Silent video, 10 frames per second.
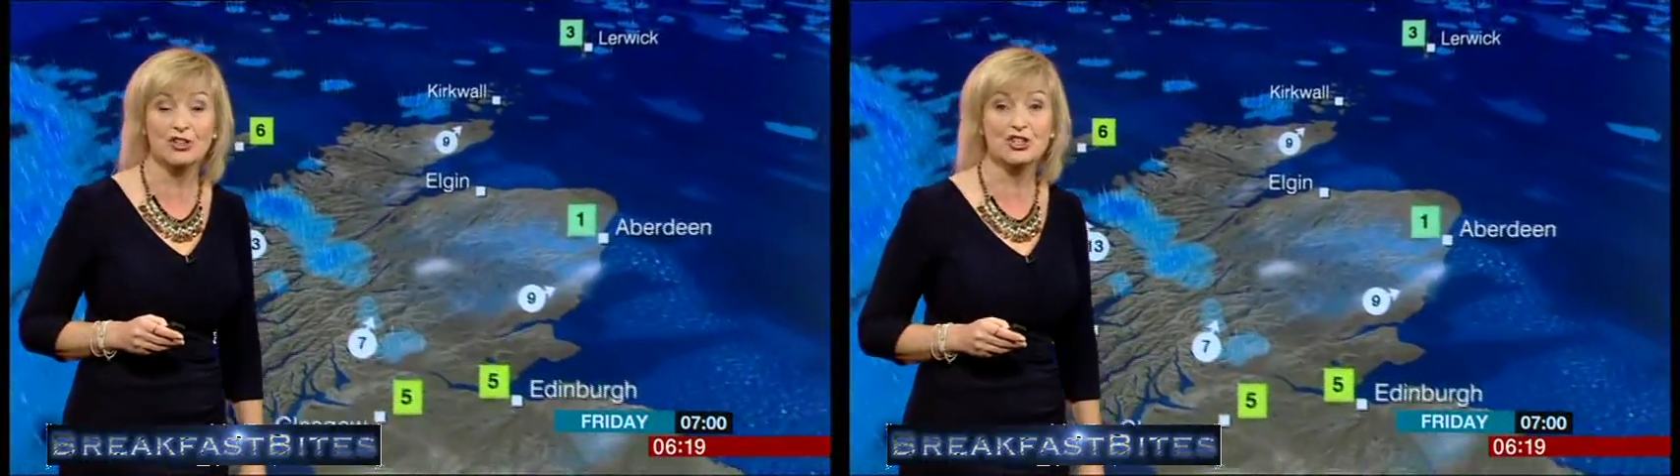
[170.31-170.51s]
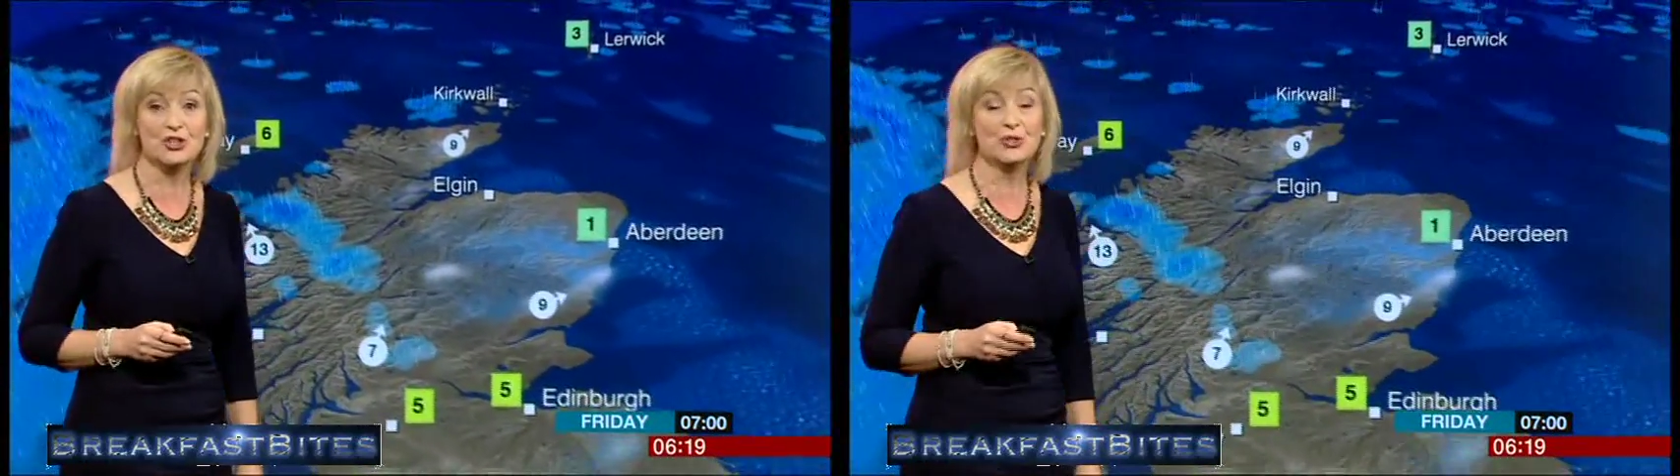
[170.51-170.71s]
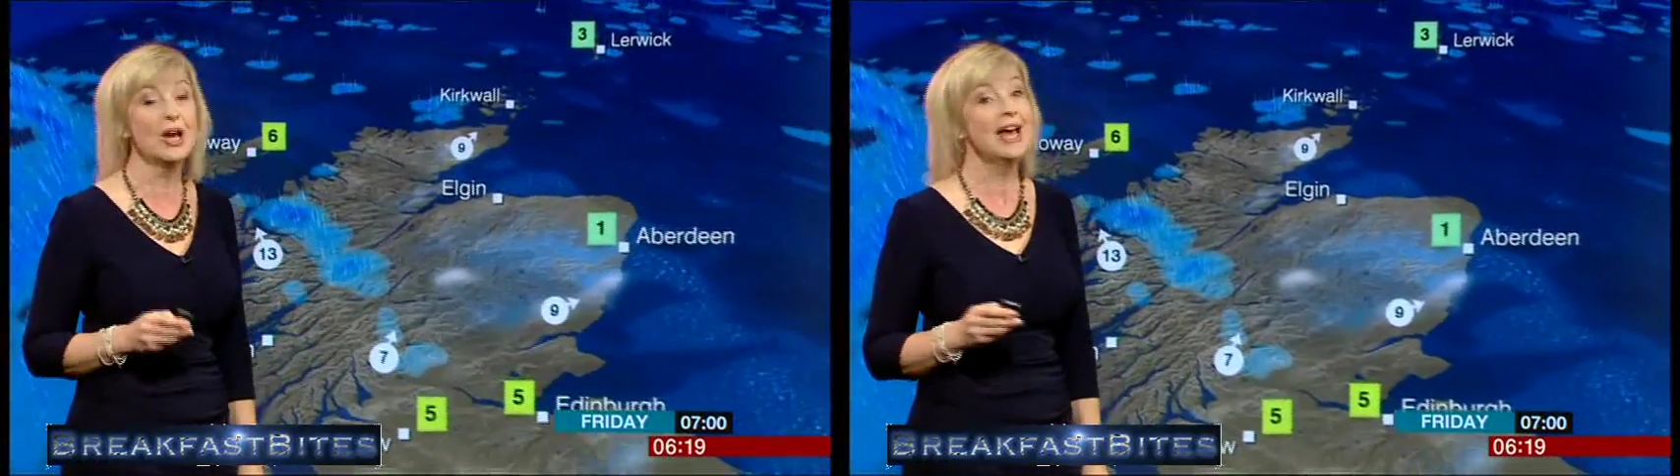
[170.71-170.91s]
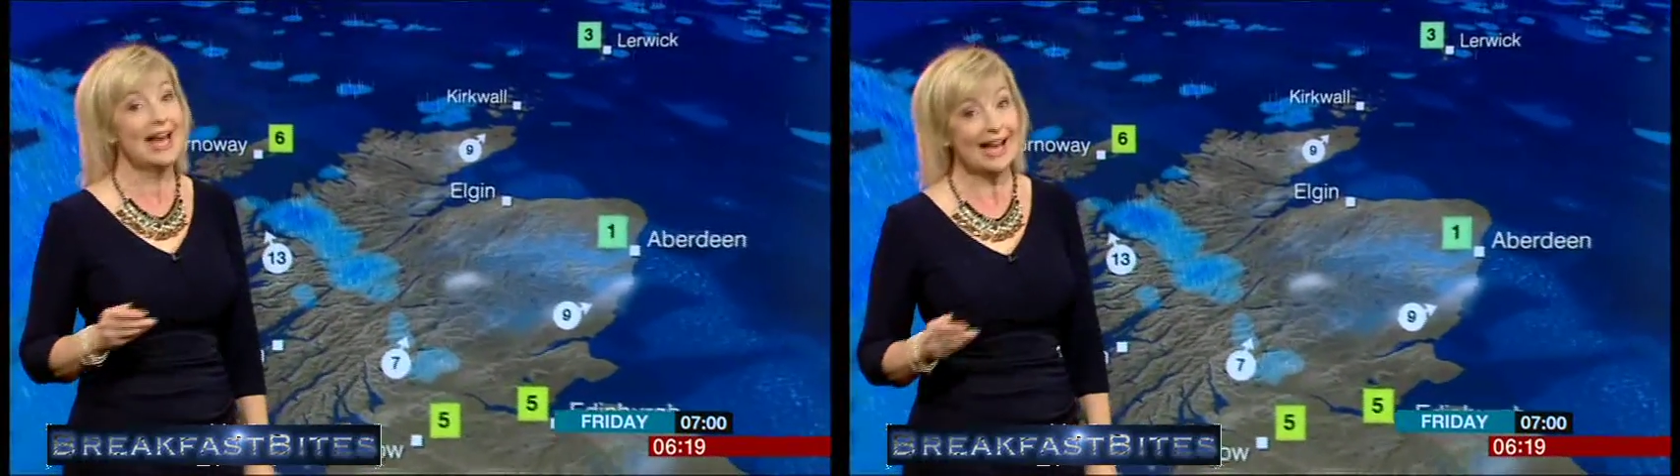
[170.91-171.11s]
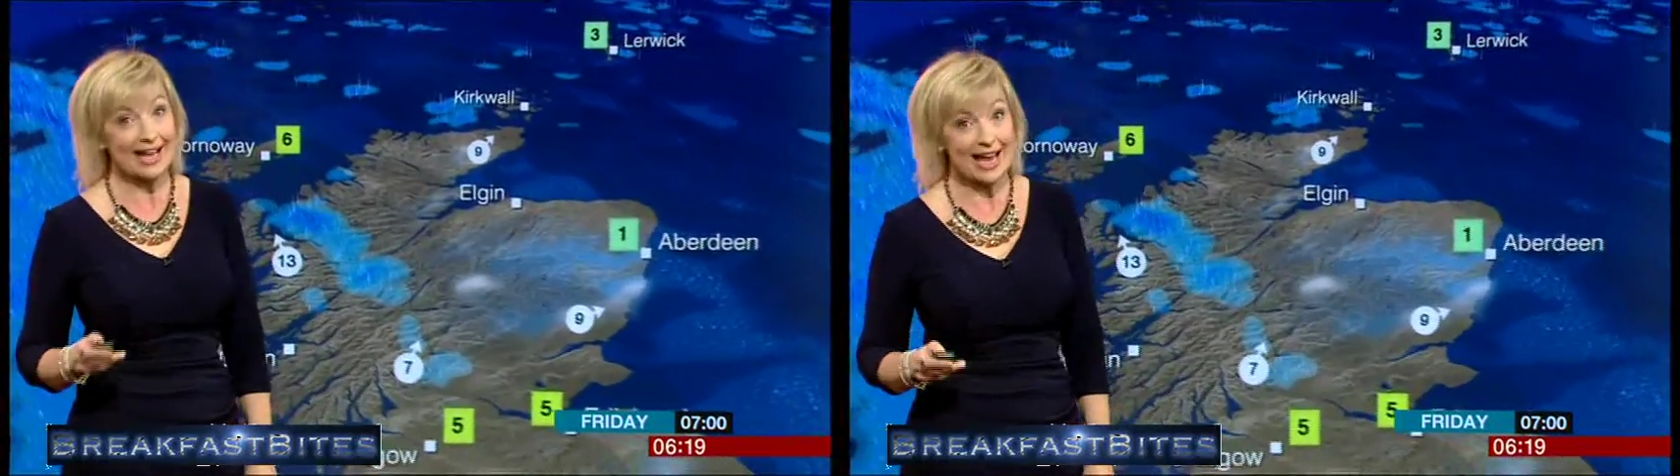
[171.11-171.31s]
too.
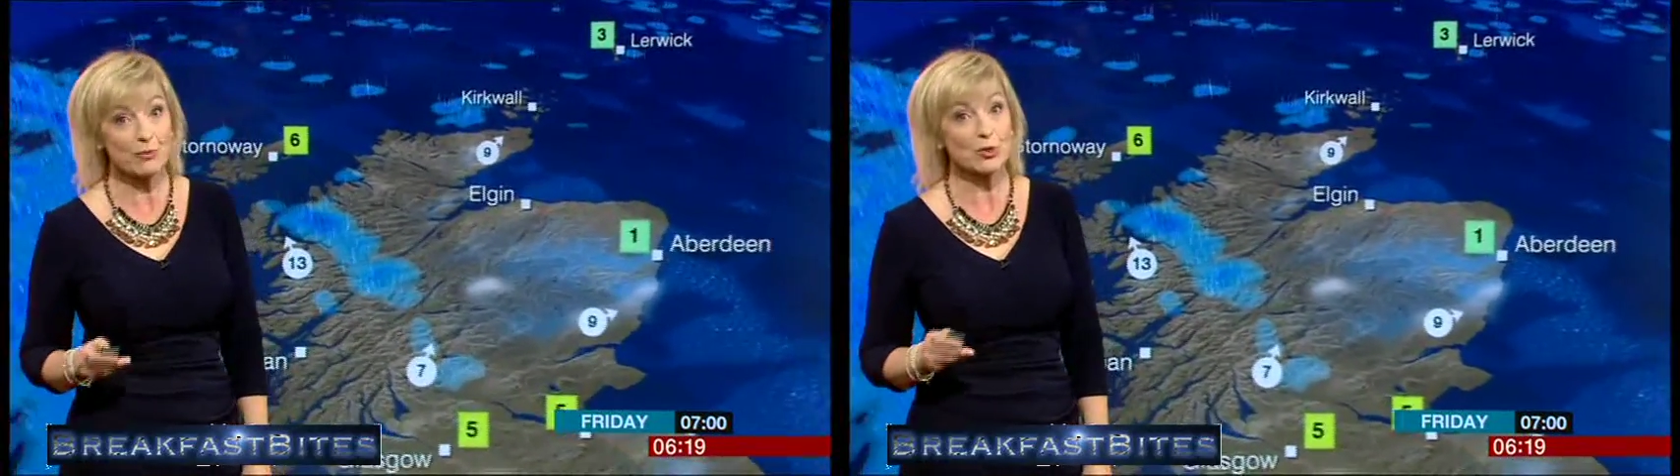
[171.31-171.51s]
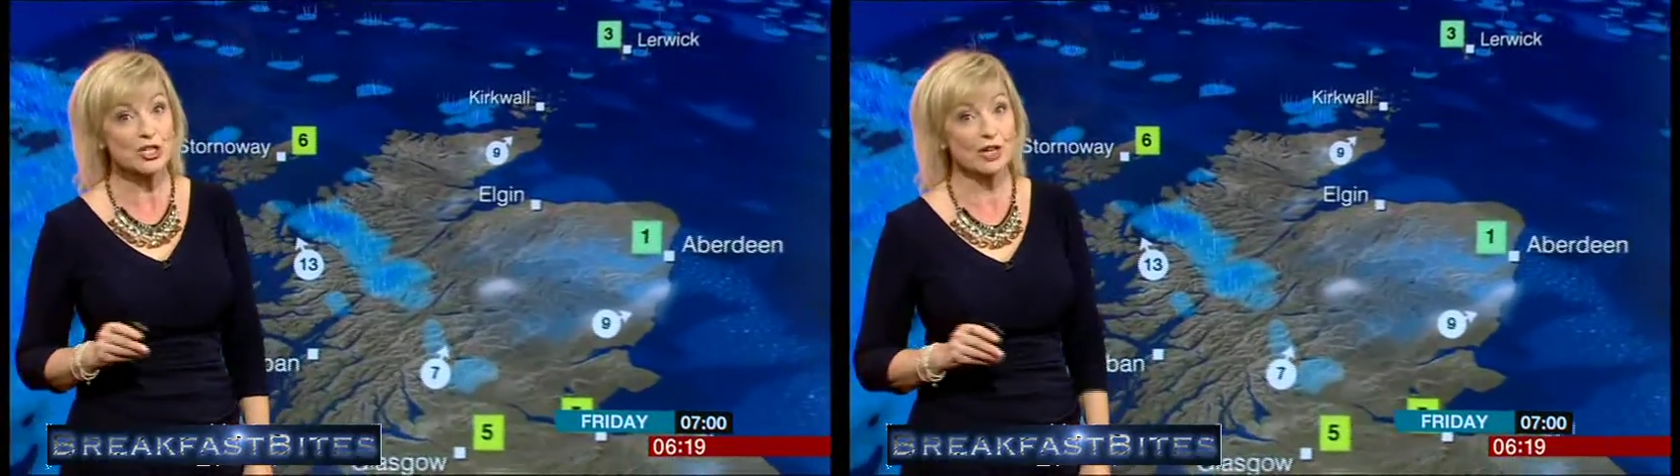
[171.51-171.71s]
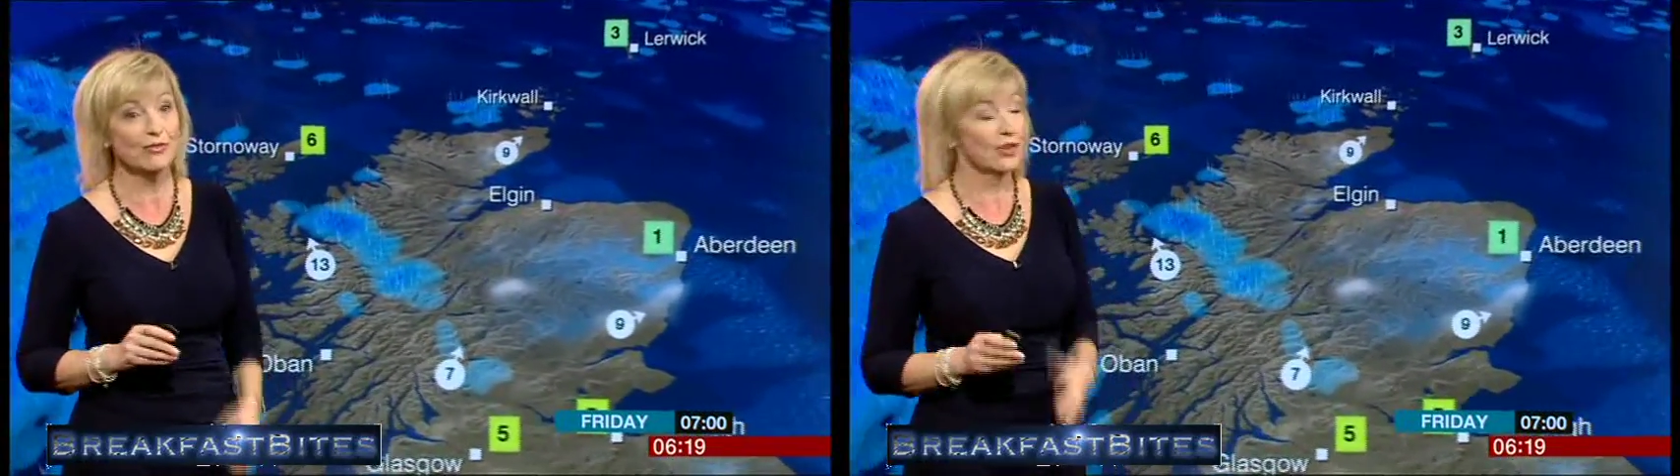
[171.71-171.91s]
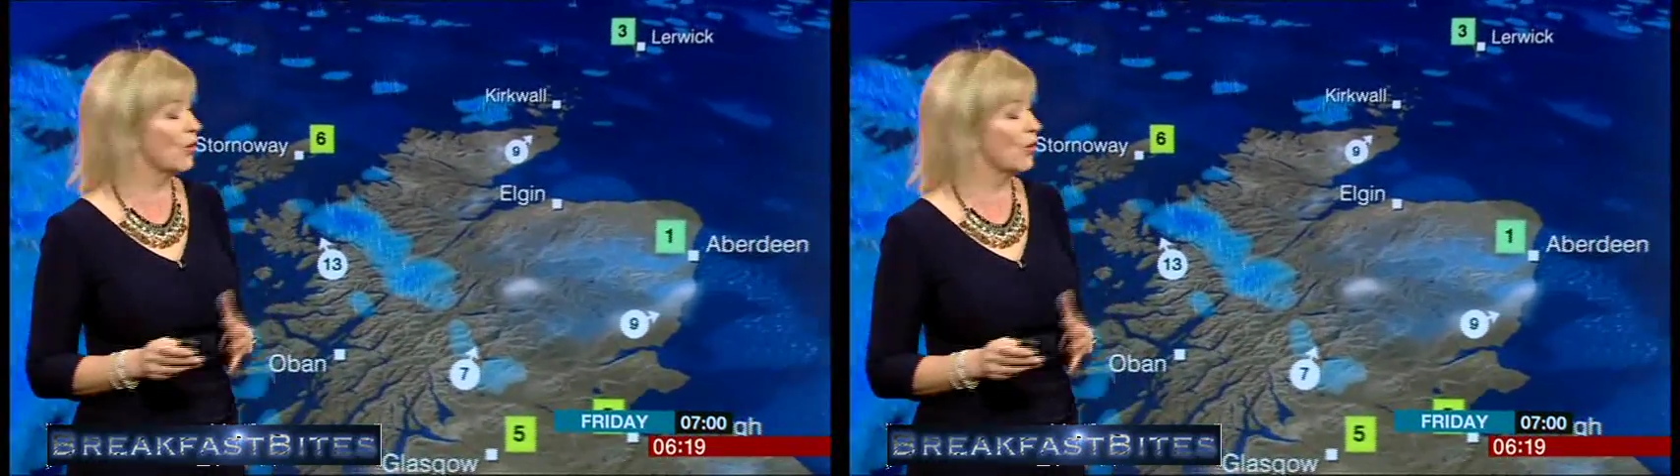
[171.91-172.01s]
Again, watch out for the